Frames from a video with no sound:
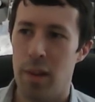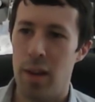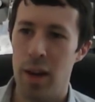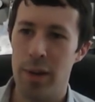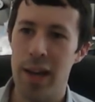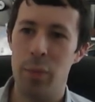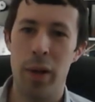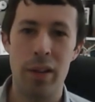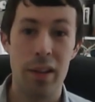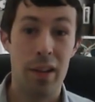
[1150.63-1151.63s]
Okay,
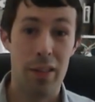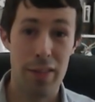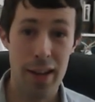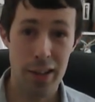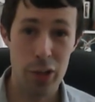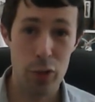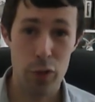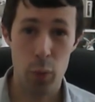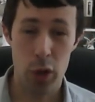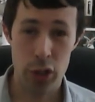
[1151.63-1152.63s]
well, thank you
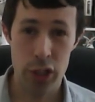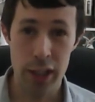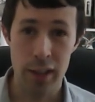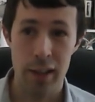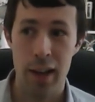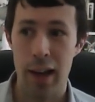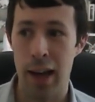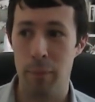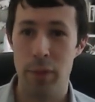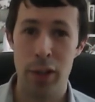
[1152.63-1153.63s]
for watching,
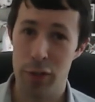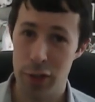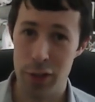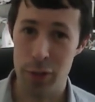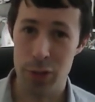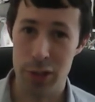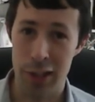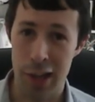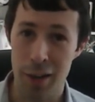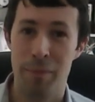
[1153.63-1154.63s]
if indeed you
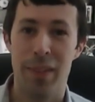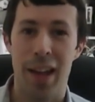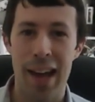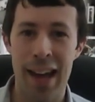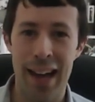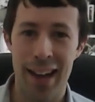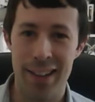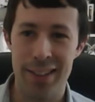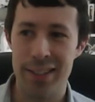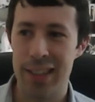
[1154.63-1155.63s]
still are,
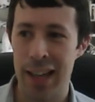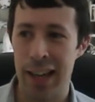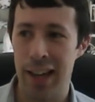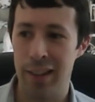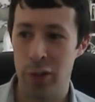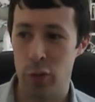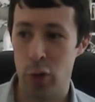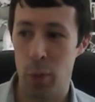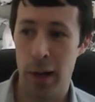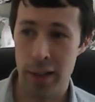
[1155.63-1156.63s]
and you've
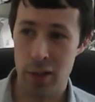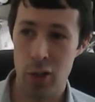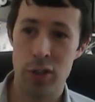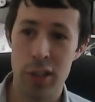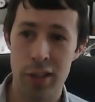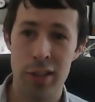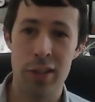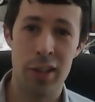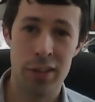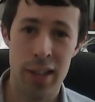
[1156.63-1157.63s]
got my contact
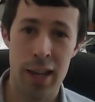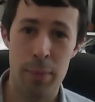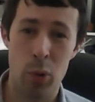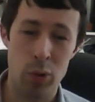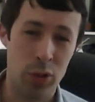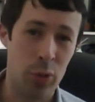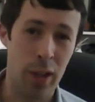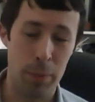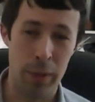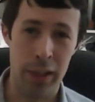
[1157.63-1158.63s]
details there, but also
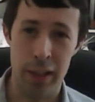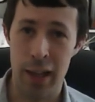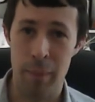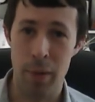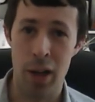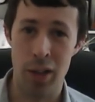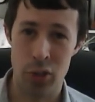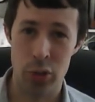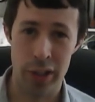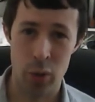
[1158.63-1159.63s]
I'll be
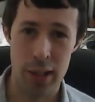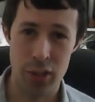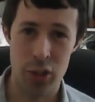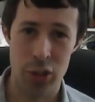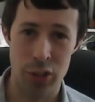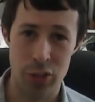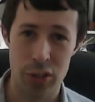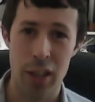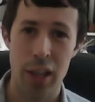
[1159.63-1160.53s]
answering questions